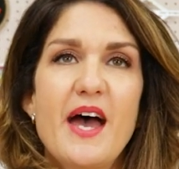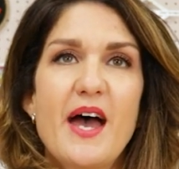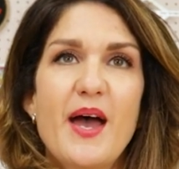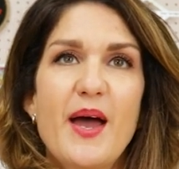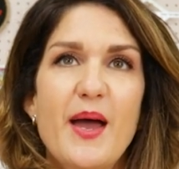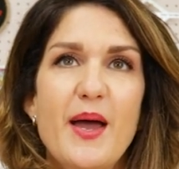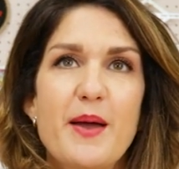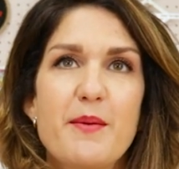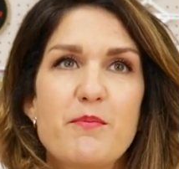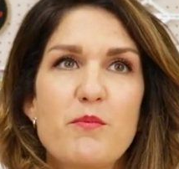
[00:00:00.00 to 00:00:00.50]

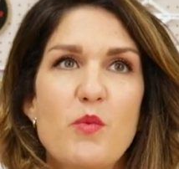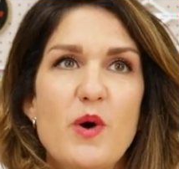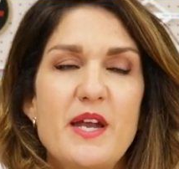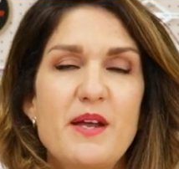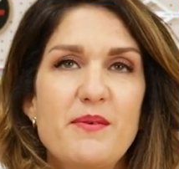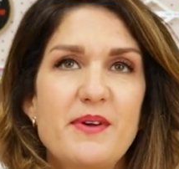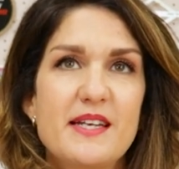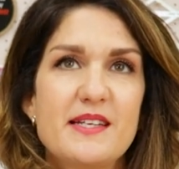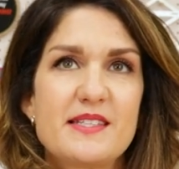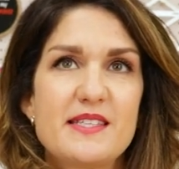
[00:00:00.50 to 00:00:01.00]
When
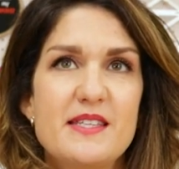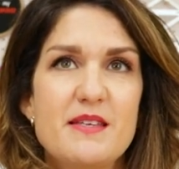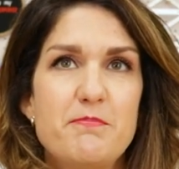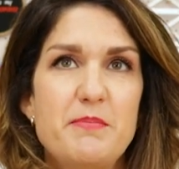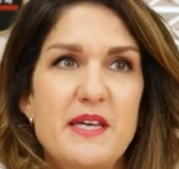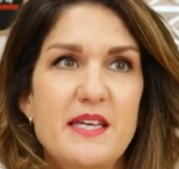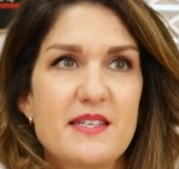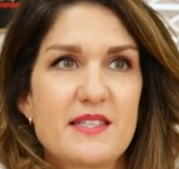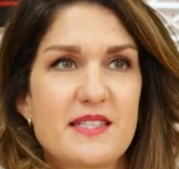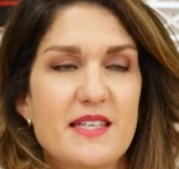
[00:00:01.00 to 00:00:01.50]
I went to the
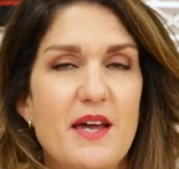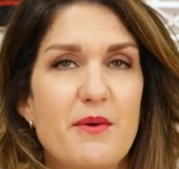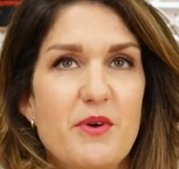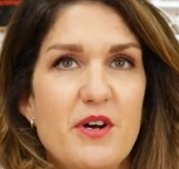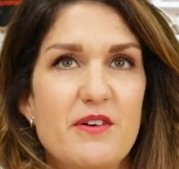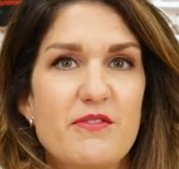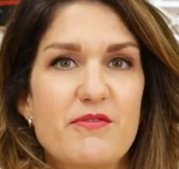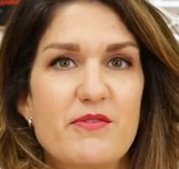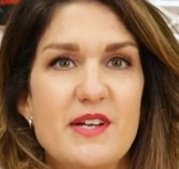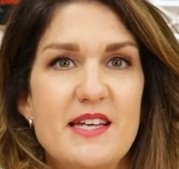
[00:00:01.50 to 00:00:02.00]
big sew
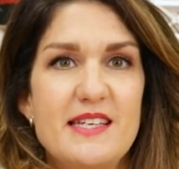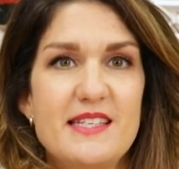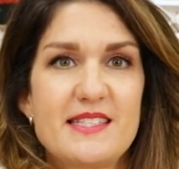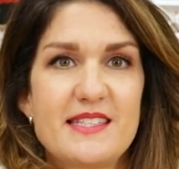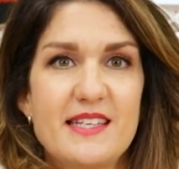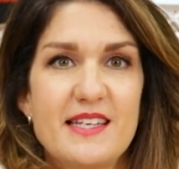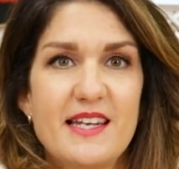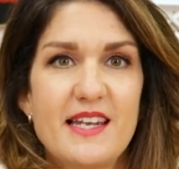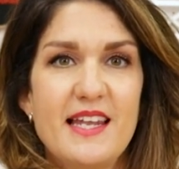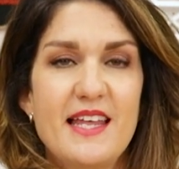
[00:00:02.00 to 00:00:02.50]
off recently,